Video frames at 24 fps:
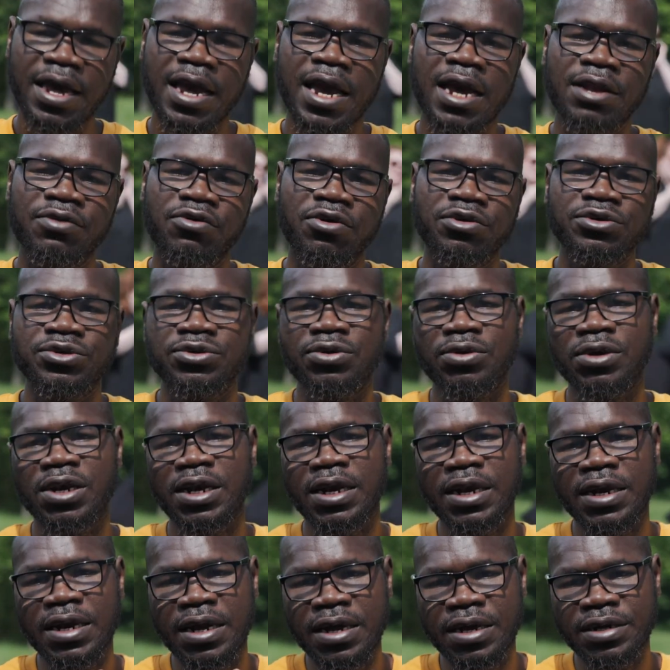and also
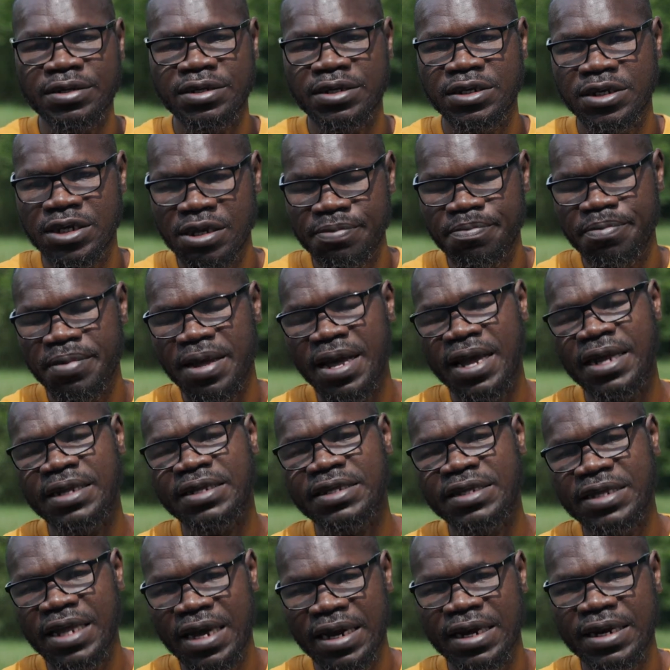learn tip
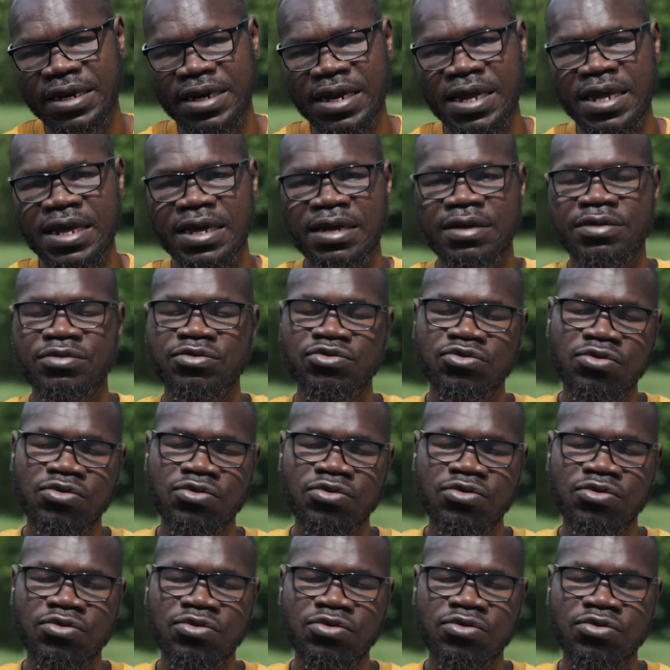and technique